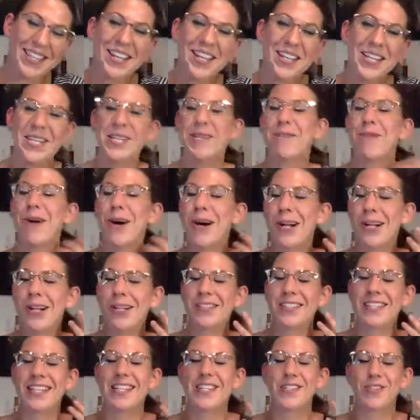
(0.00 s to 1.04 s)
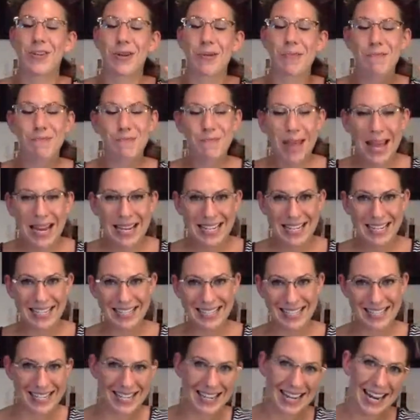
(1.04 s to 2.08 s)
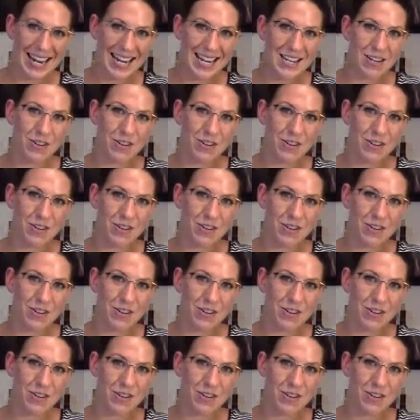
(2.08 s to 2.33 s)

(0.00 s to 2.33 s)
you all did tremendous tonight.